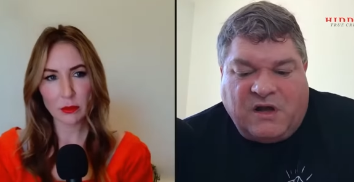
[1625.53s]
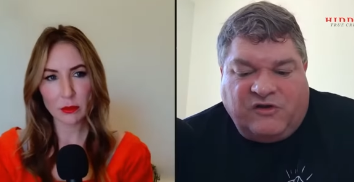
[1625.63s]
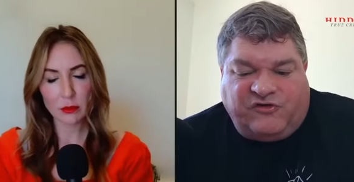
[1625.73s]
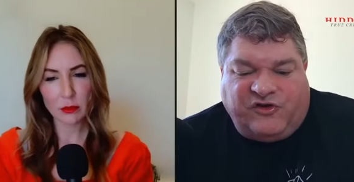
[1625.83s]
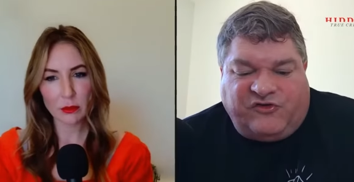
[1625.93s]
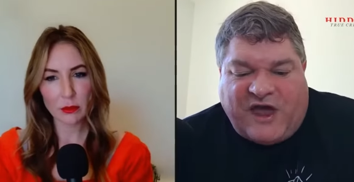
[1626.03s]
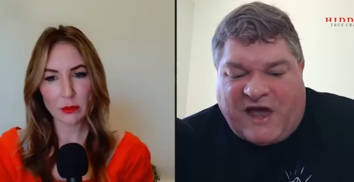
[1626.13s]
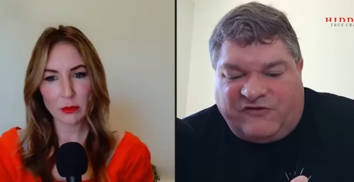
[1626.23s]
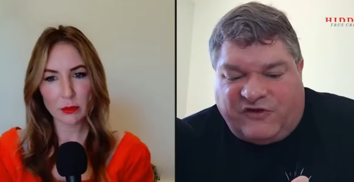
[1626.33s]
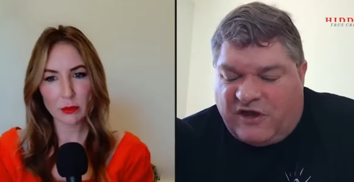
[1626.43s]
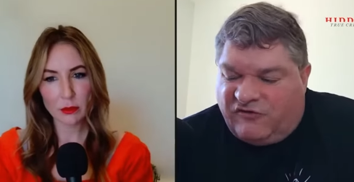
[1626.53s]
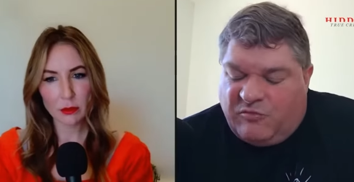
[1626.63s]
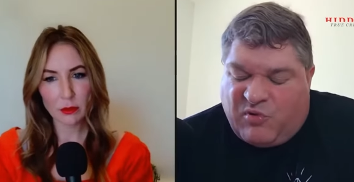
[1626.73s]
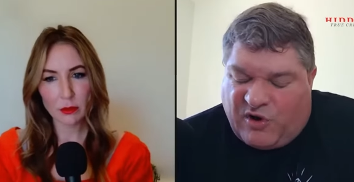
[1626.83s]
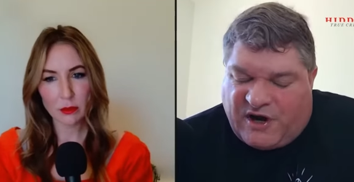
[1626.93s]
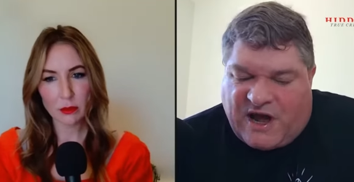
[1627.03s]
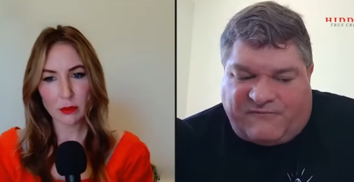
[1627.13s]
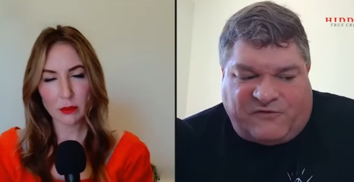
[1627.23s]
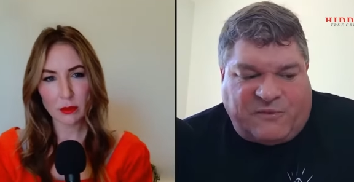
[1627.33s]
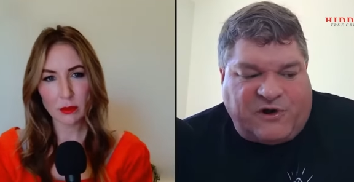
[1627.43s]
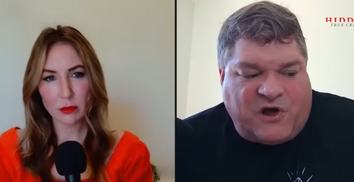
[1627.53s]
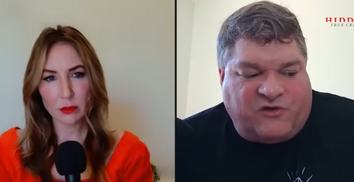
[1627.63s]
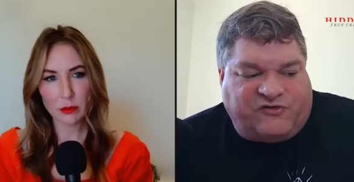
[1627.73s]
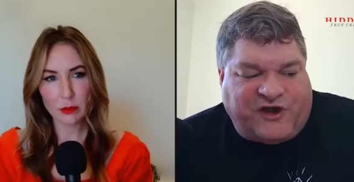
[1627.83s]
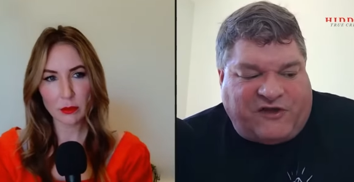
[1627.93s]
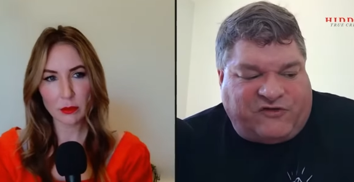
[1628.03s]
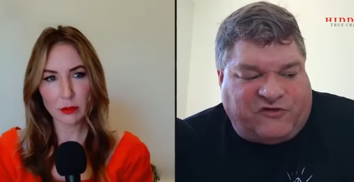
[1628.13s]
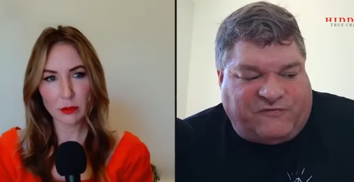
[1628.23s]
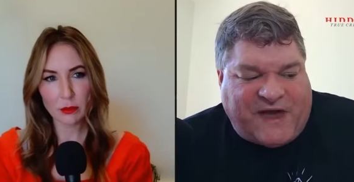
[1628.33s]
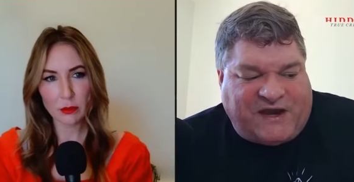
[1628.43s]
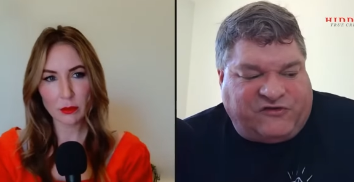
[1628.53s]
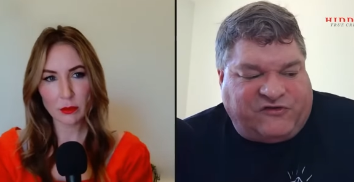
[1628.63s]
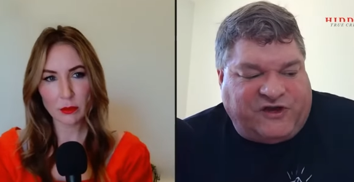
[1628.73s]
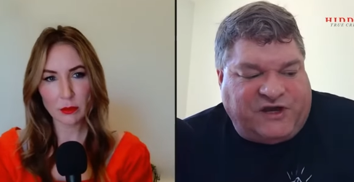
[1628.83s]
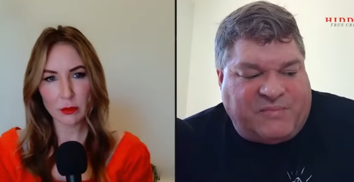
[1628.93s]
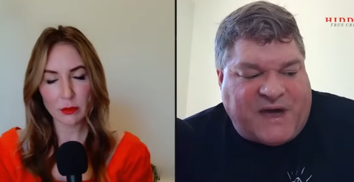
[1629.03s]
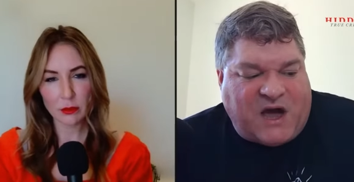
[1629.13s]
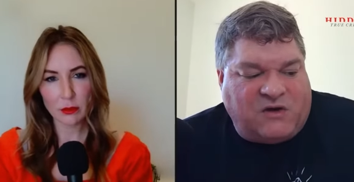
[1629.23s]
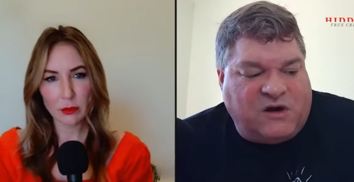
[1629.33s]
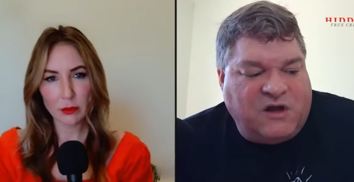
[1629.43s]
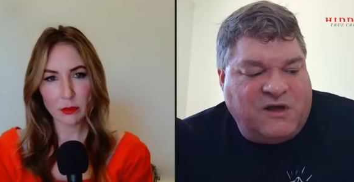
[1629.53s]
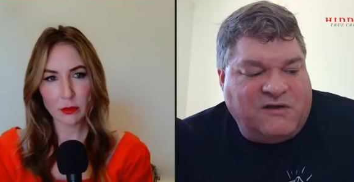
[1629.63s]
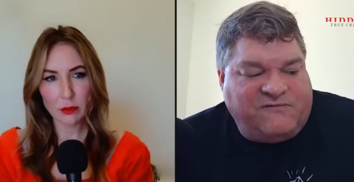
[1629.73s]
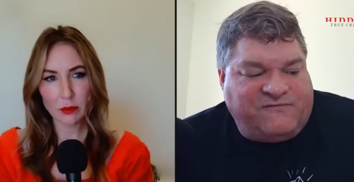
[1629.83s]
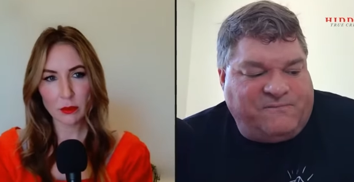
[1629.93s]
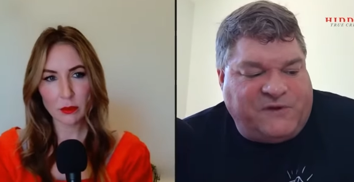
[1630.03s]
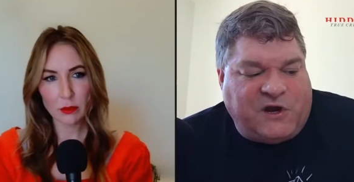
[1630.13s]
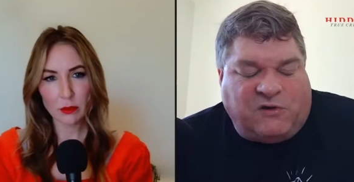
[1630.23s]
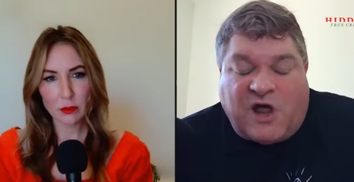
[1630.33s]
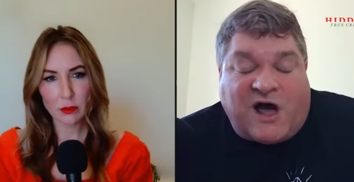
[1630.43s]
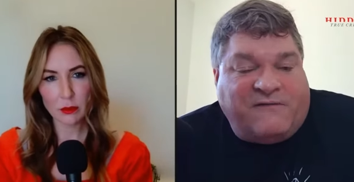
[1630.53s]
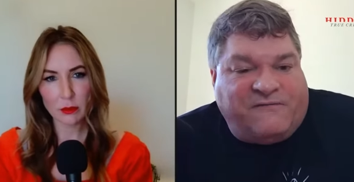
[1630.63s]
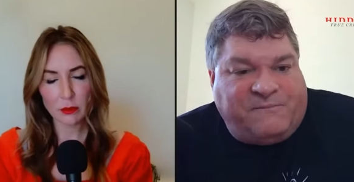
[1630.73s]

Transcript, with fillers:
Speaker 1: She's has, as you pointed out from her note, she has this fantasy about, you know, love